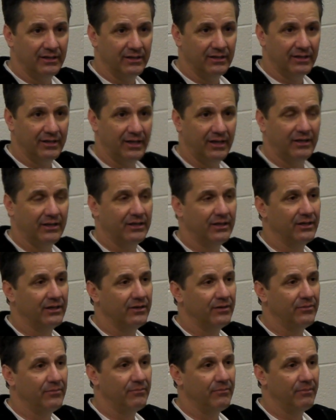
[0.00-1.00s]
What did you think
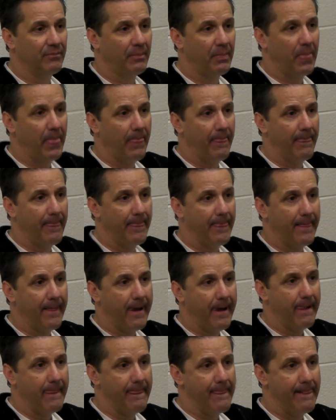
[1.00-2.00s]
about Tennessee? It seemed like
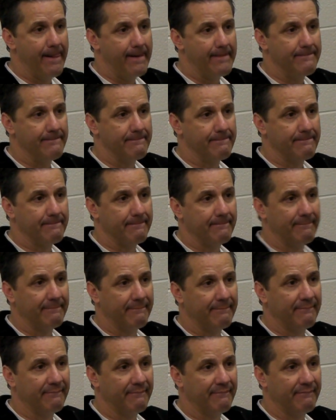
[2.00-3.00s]
they got to the rim